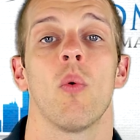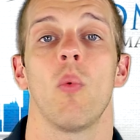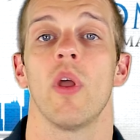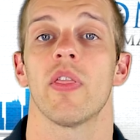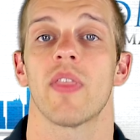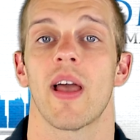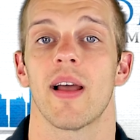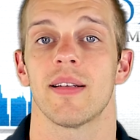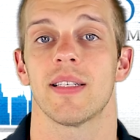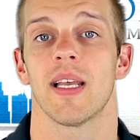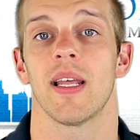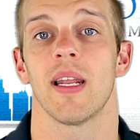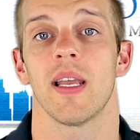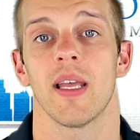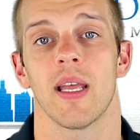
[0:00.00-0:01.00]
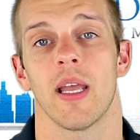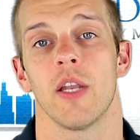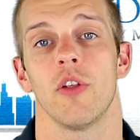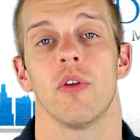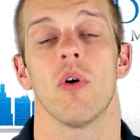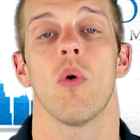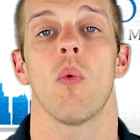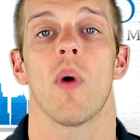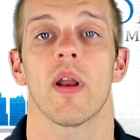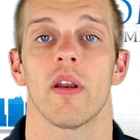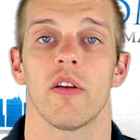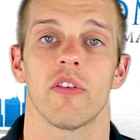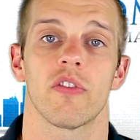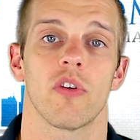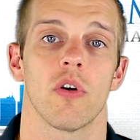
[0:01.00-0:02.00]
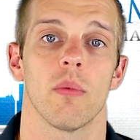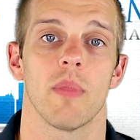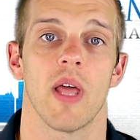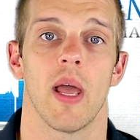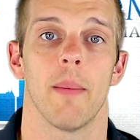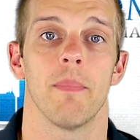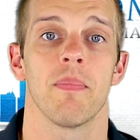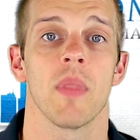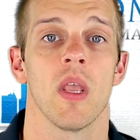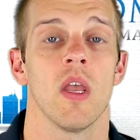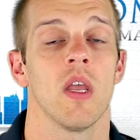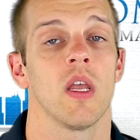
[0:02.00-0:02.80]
with that tenant and you don't want to disturb them,